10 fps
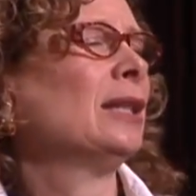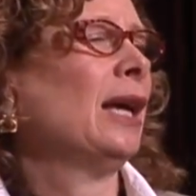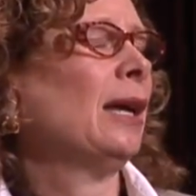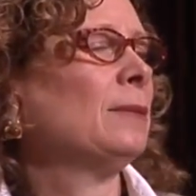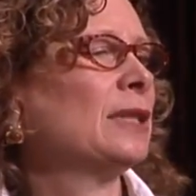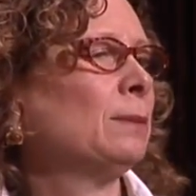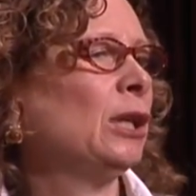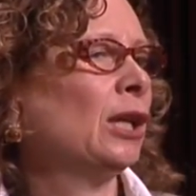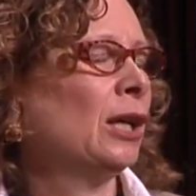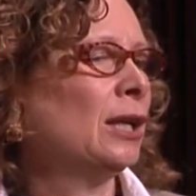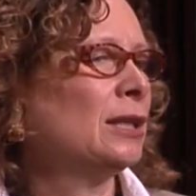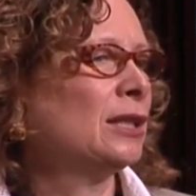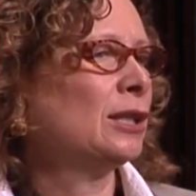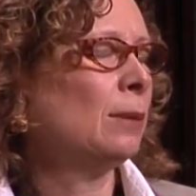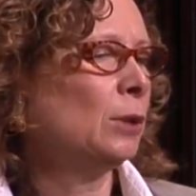times because
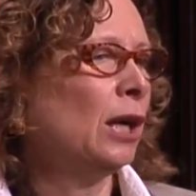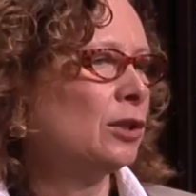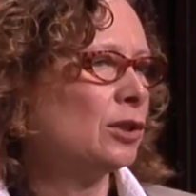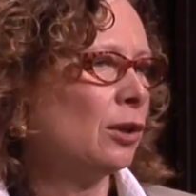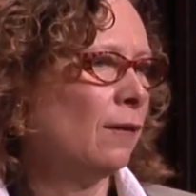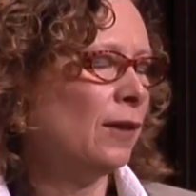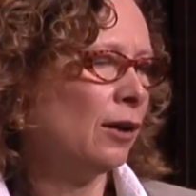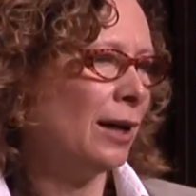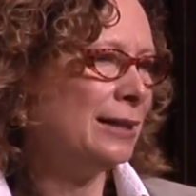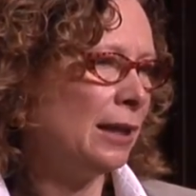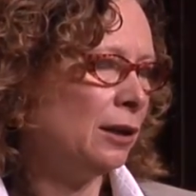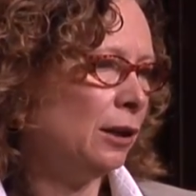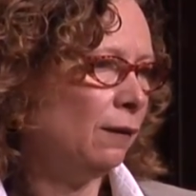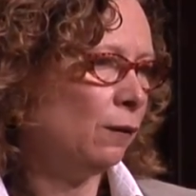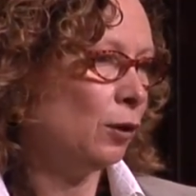so much of their
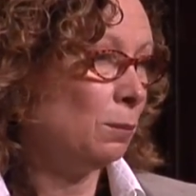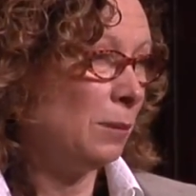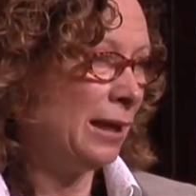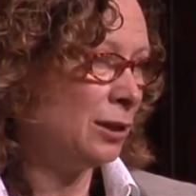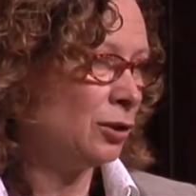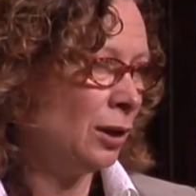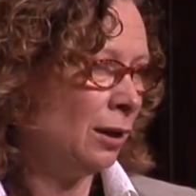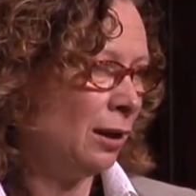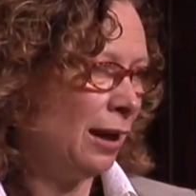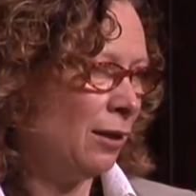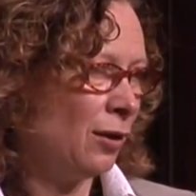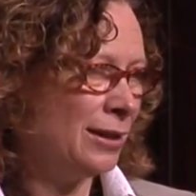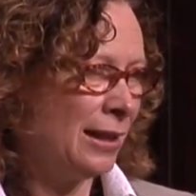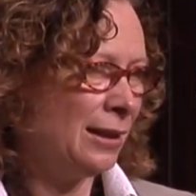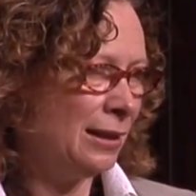identity formation and their
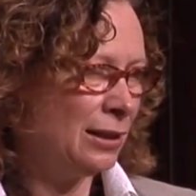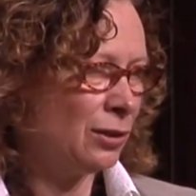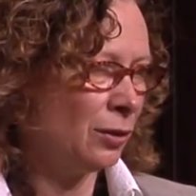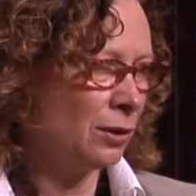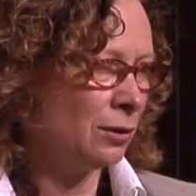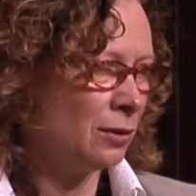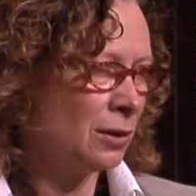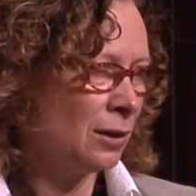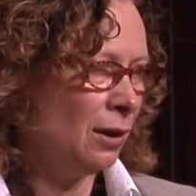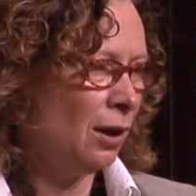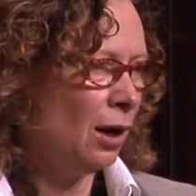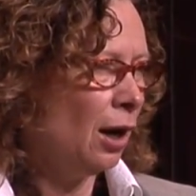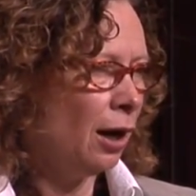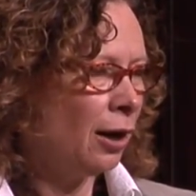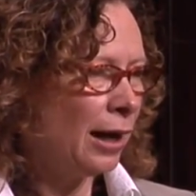identity struggles
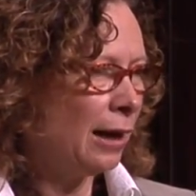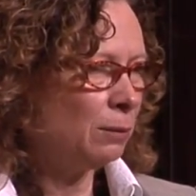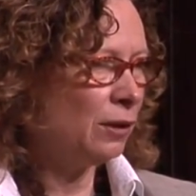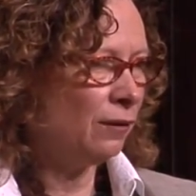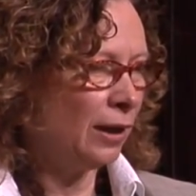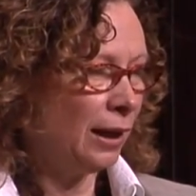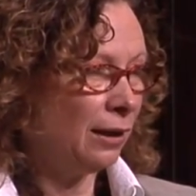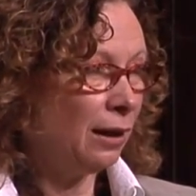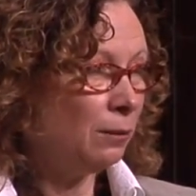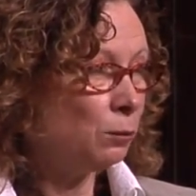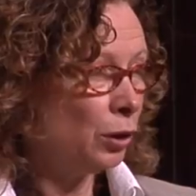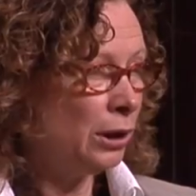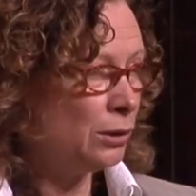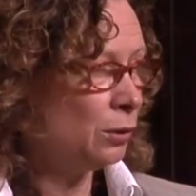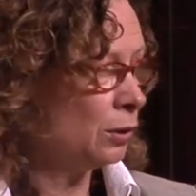are amplified in pretty
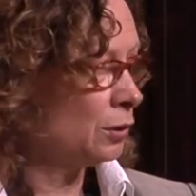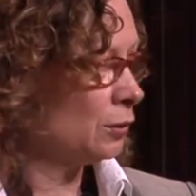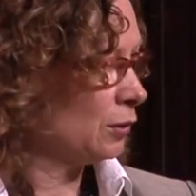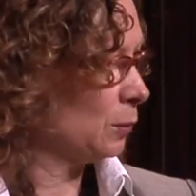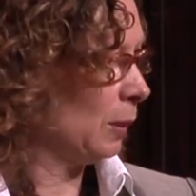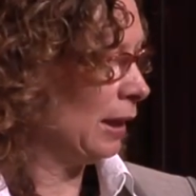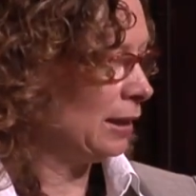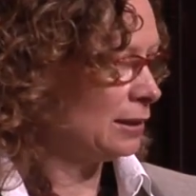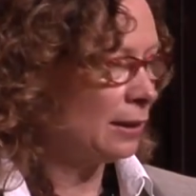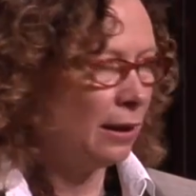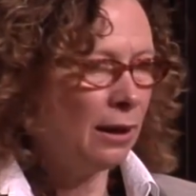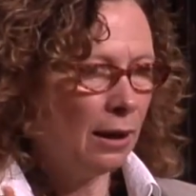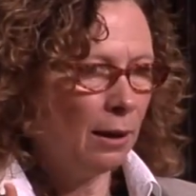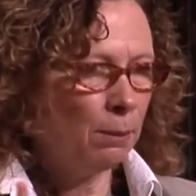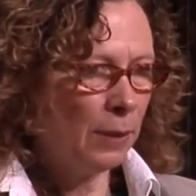torturous ways
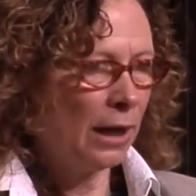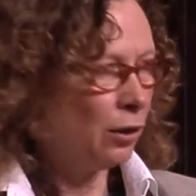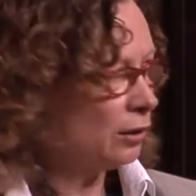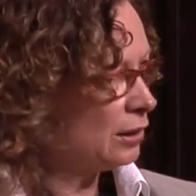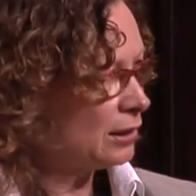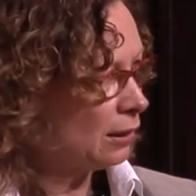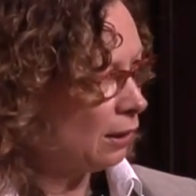by all this